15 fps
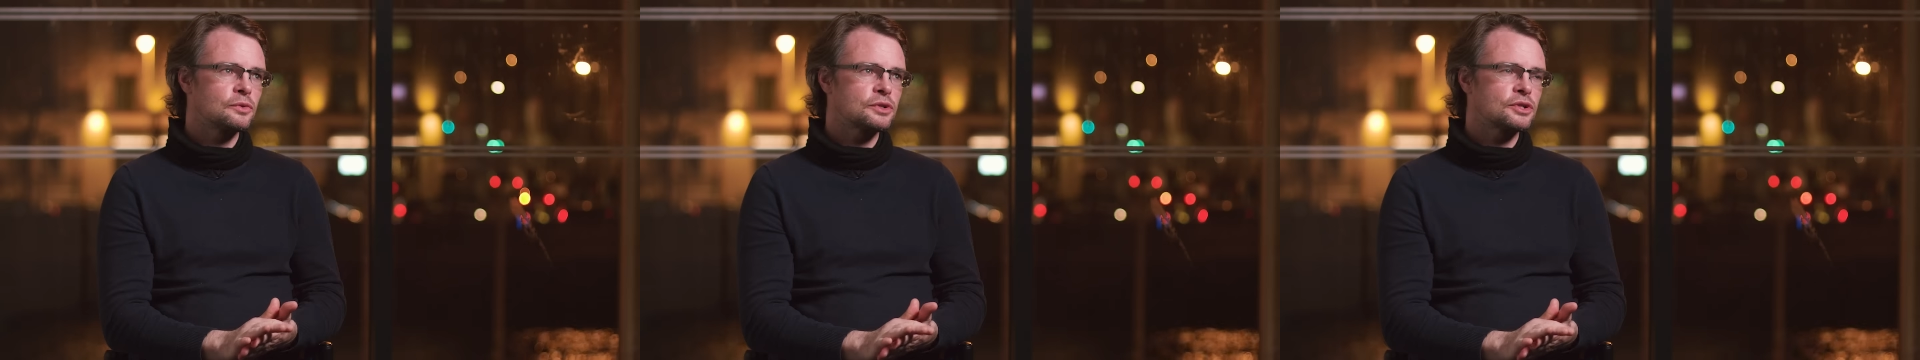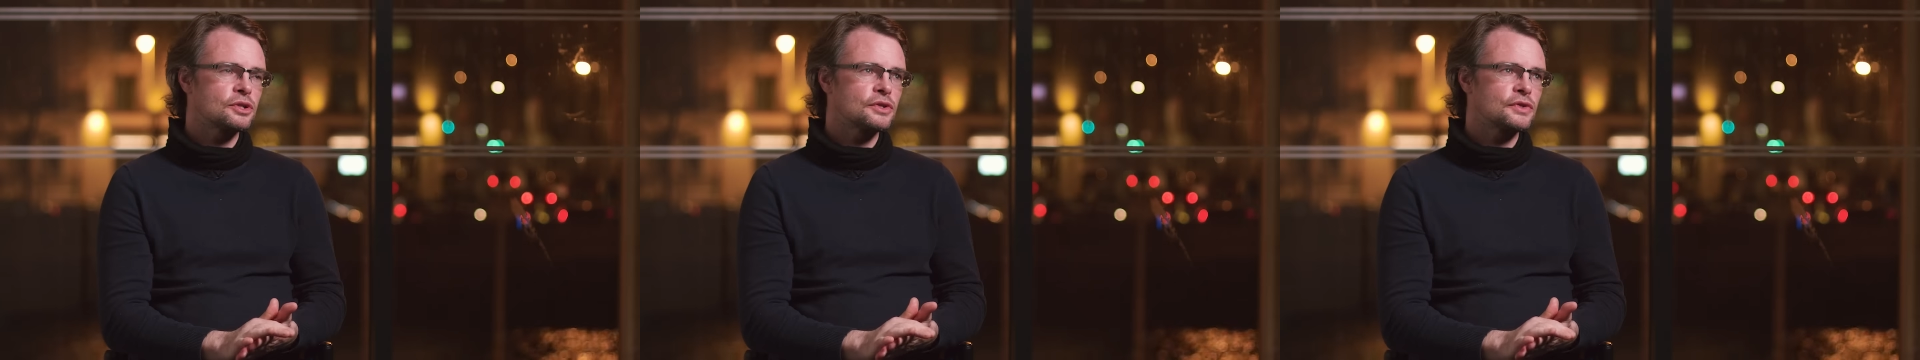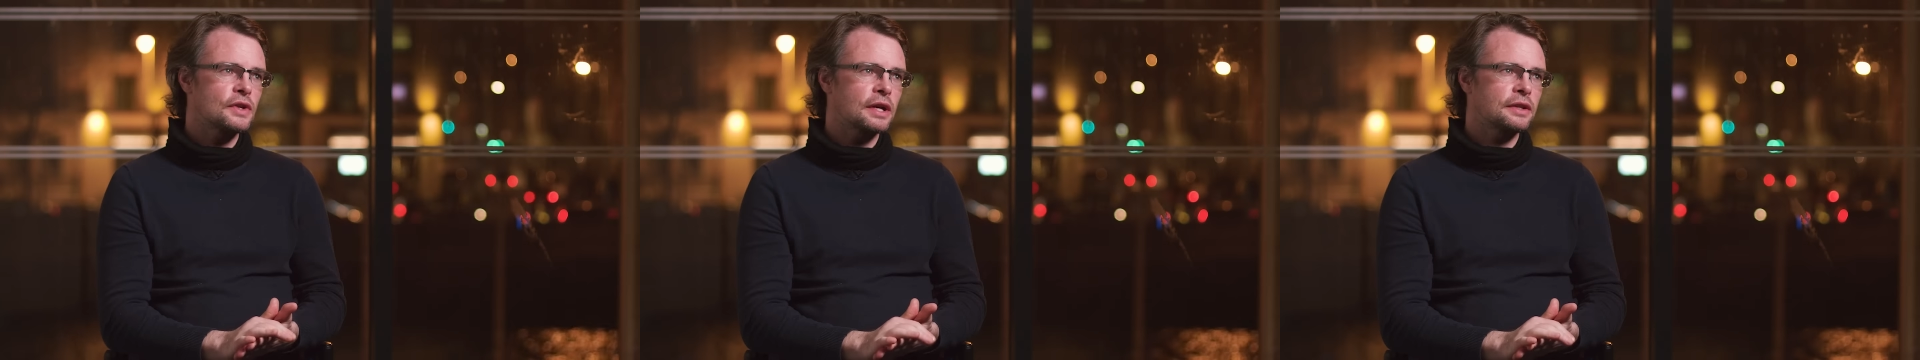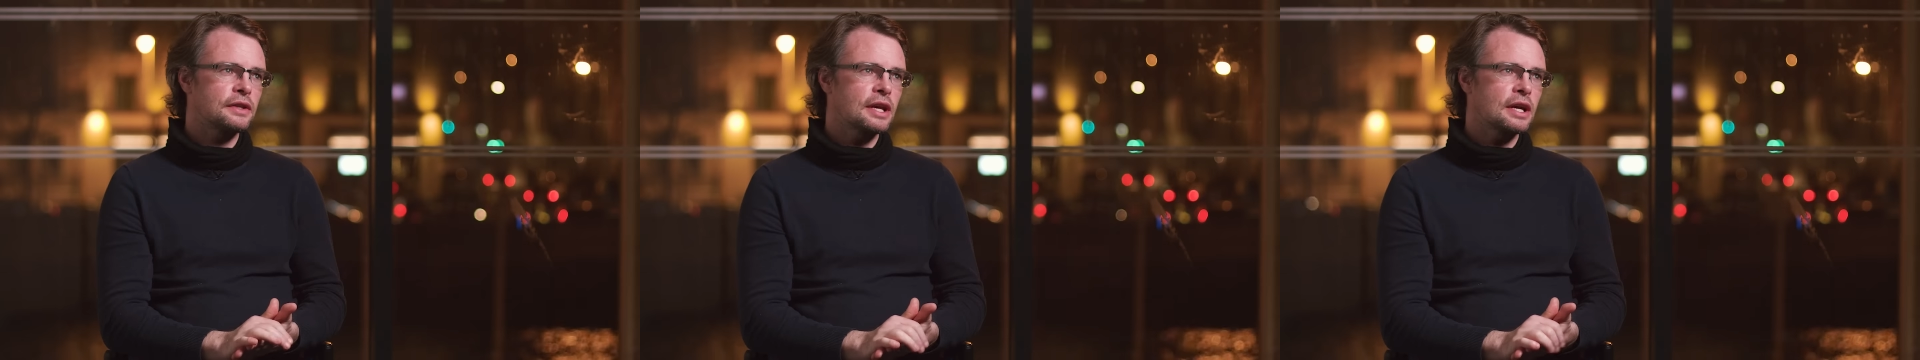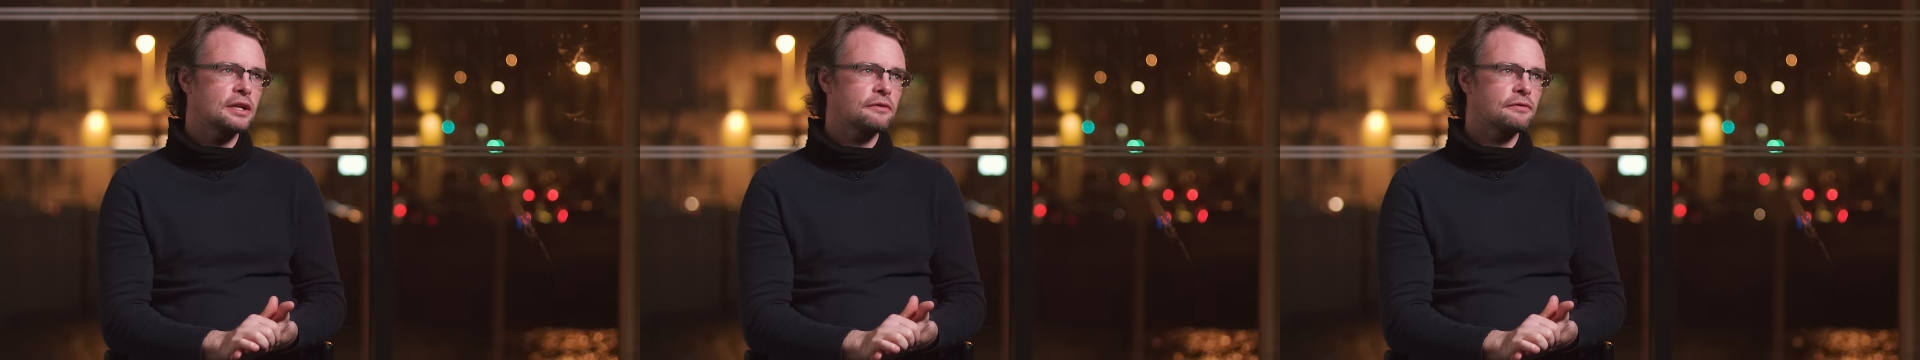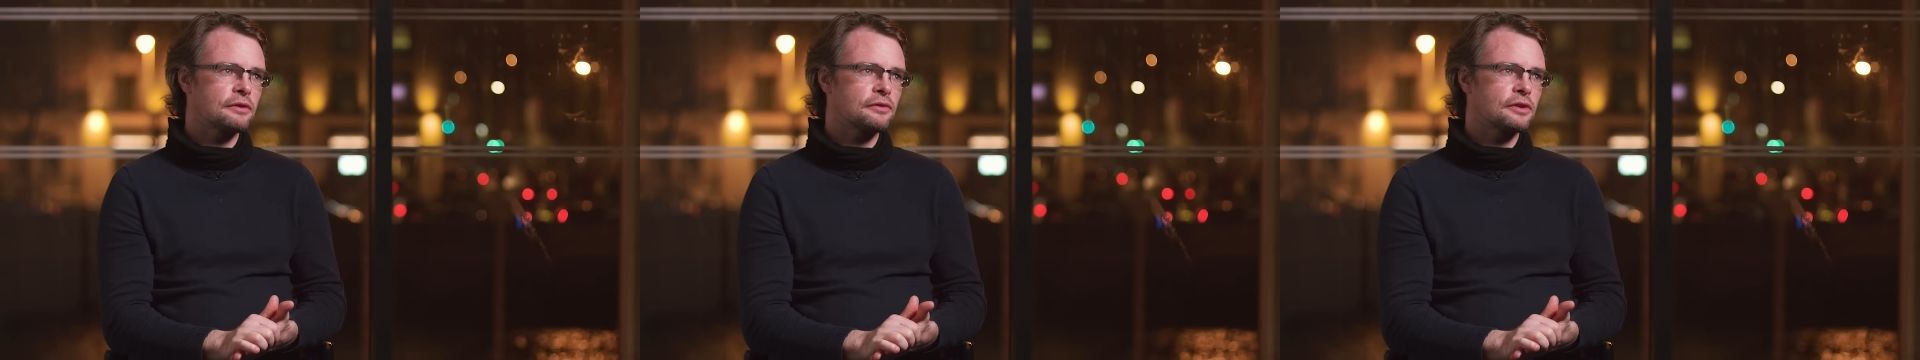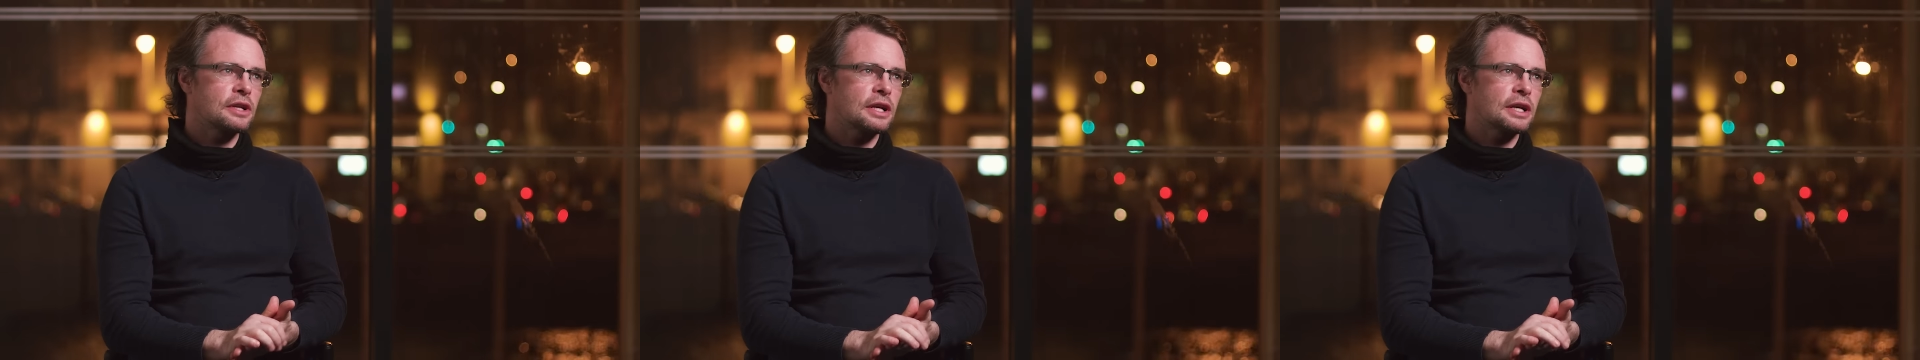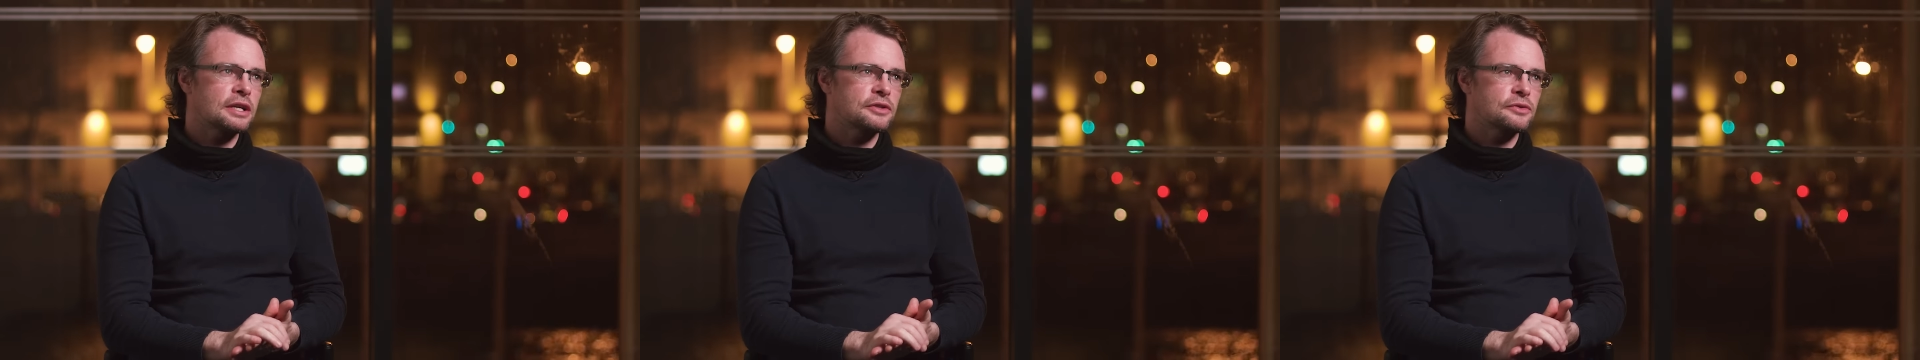There was just, at the end of every
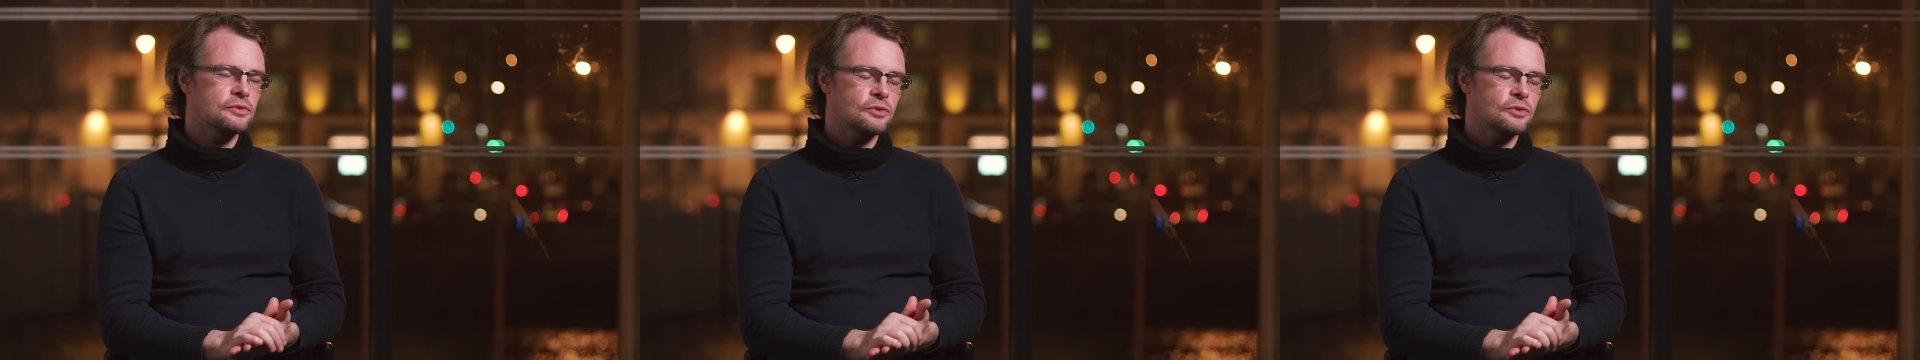class,